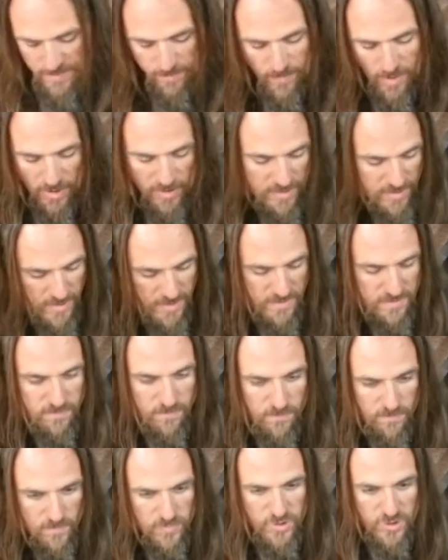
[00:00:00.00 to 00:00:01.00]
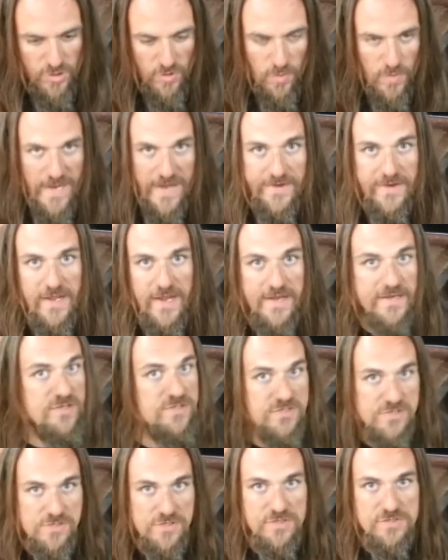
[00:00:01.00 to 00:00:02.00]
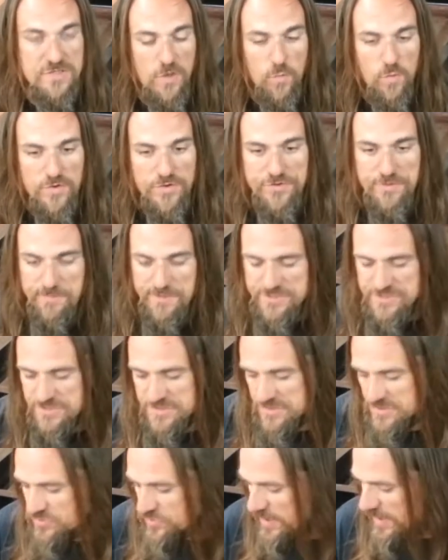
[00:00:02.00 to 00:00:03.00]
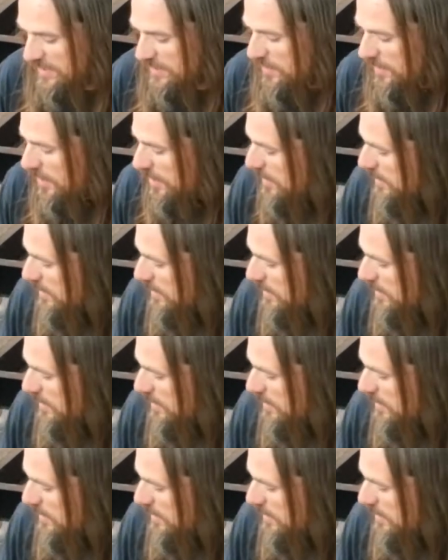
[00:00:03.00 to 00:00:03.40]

mark, at night, so you can tell what the dimensions of the trailer